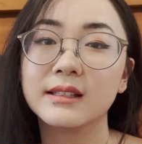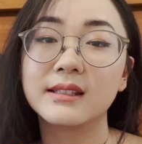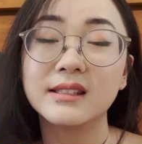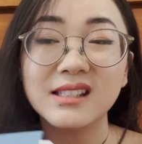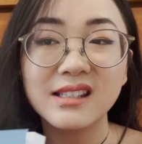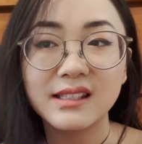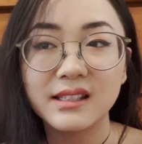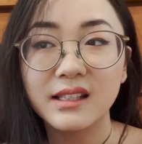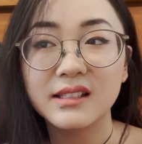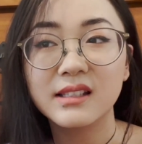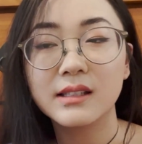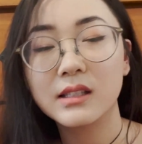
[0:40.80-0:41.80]
since
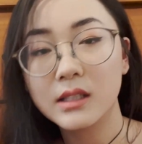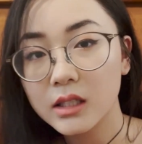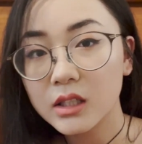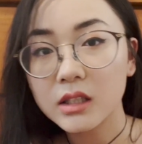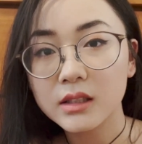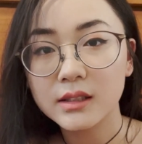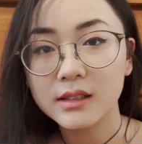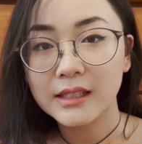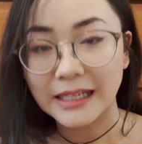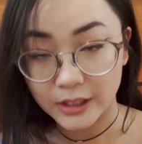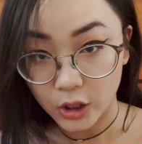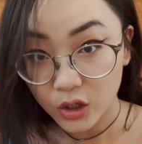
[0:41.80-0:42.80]
this is still
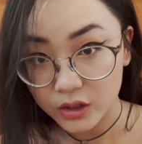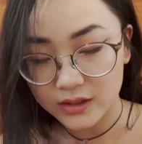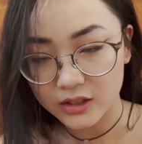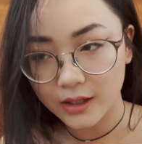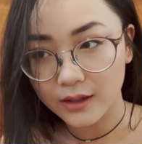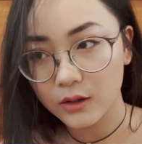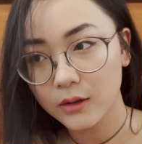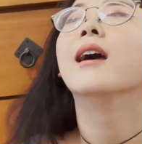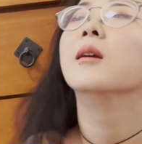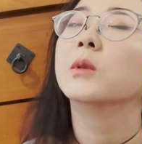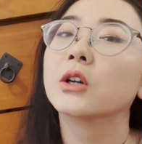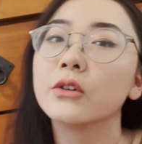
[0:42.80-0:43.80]
an arts channel,
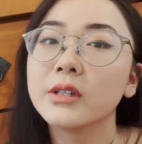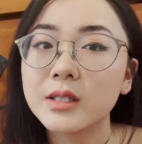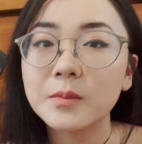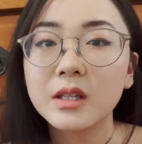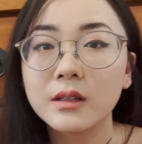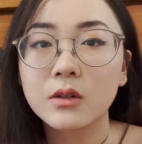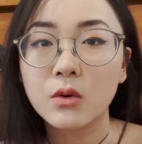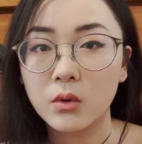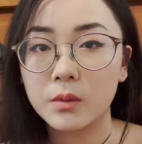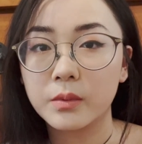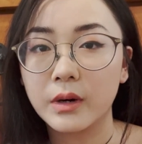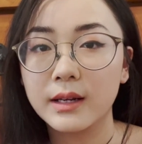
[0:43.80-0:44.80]
I'm going to be
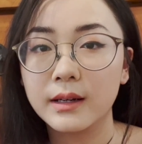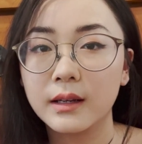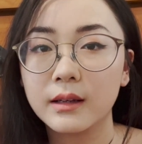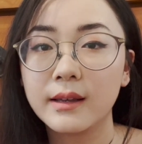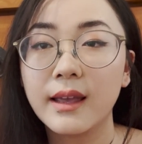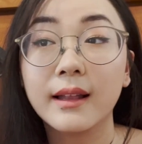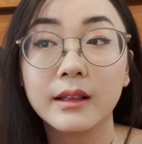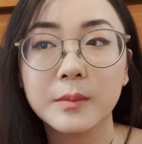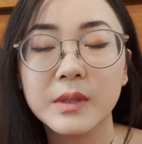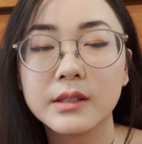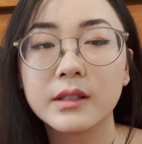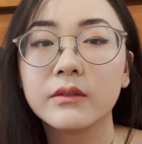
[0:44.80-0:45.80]
incorporating
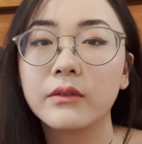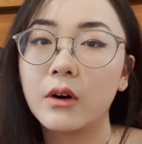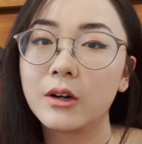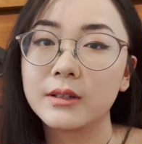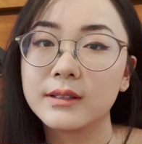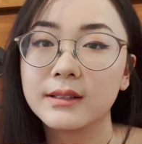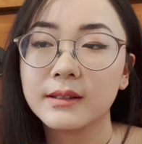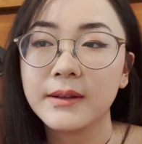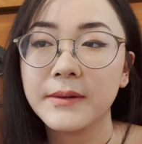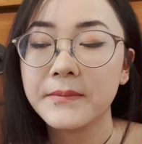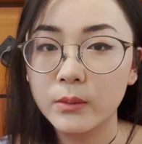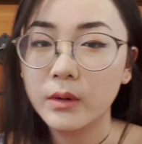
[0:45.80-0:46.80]
elements of art.
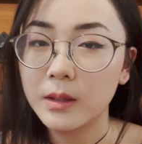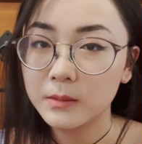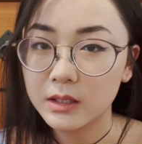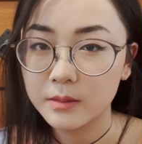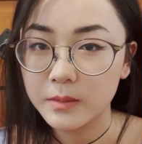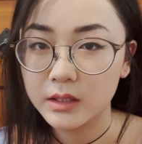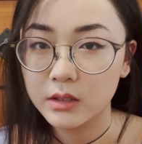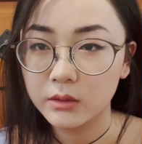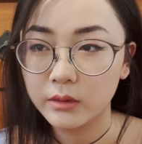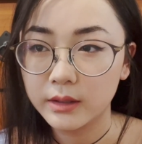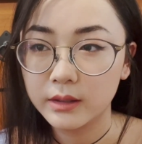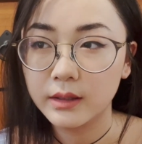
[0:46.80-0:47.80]
What I'm gonna be
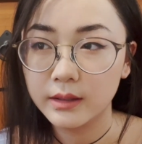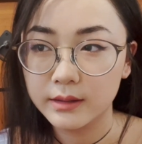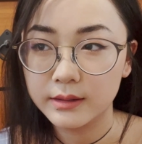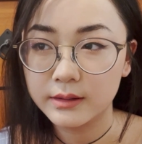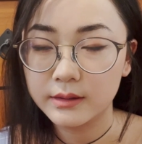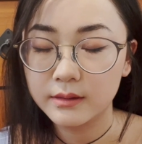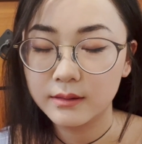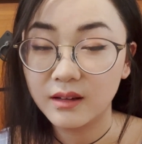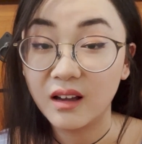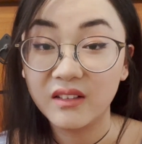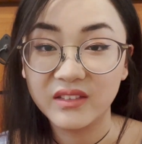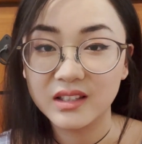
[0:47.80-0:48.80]
doing is
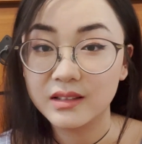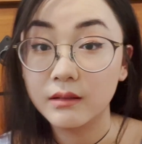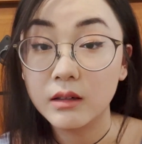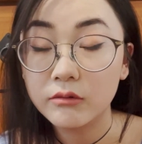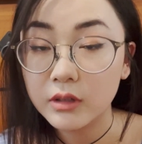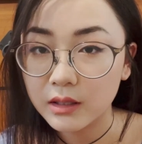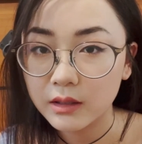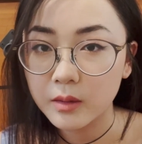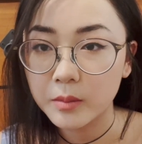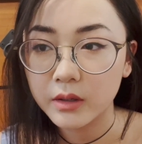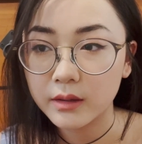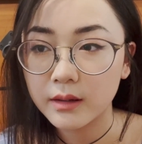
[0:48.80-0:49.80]
obviously reading the
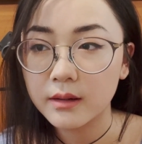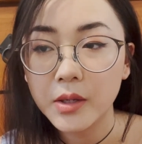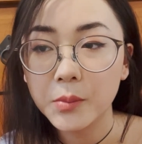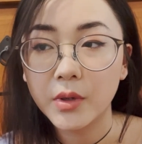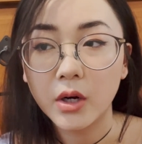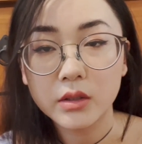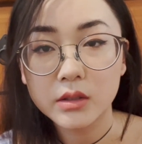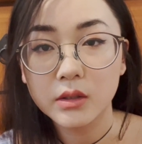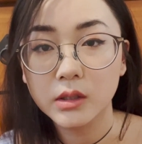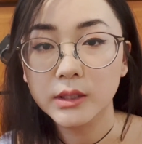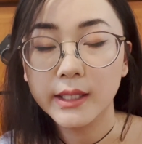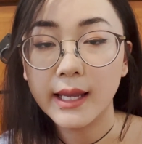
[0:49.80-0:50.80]
book, but
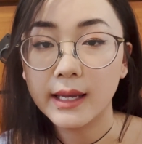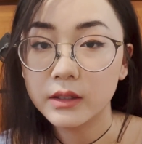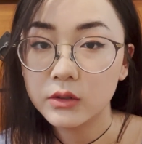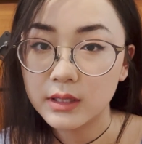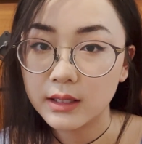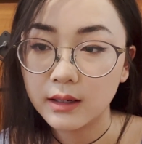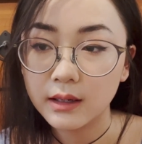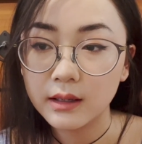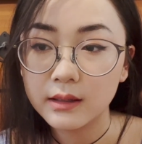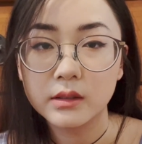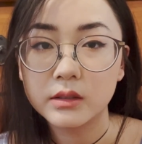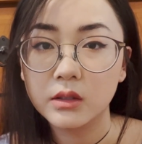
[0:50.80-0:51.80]
also annotating
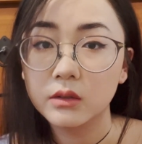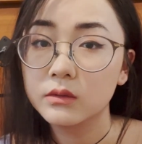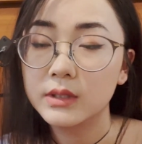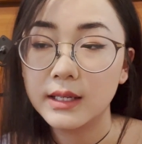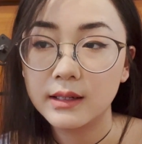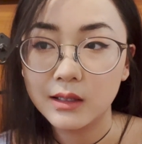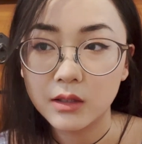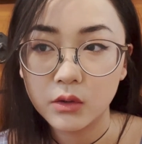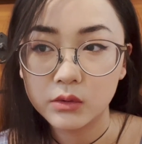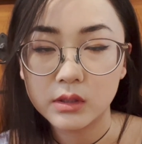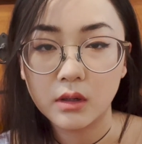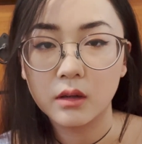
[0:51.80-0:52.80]
it, so taking
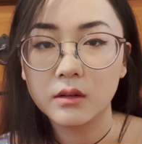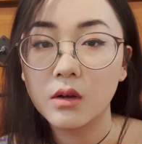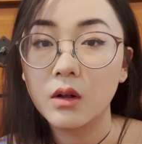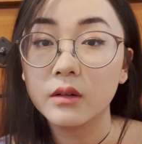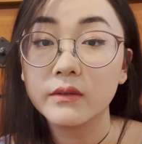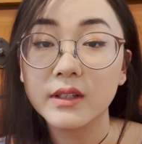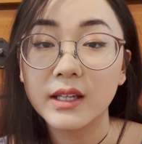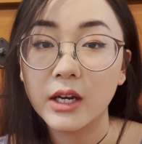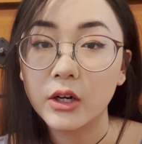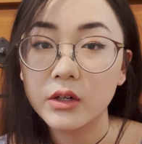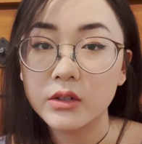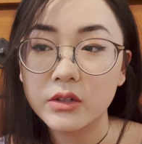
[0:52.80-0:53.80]
notes on all of the
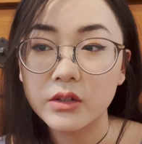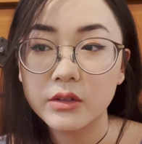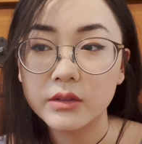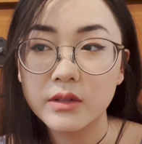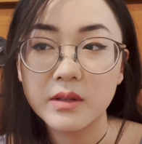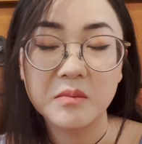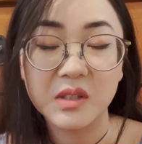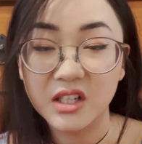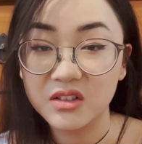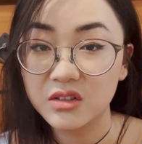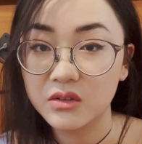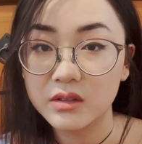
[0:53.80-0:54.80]
characters,
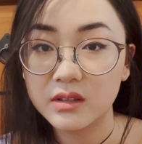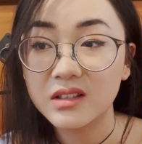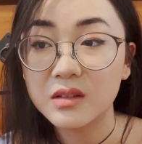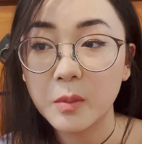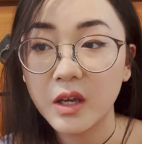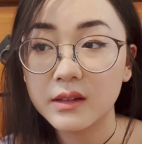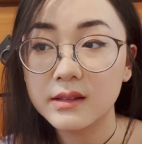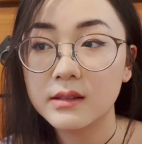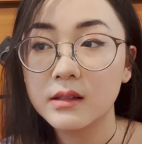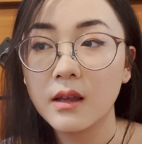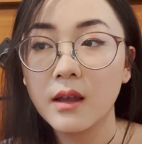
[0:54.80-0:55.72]
potential suspects,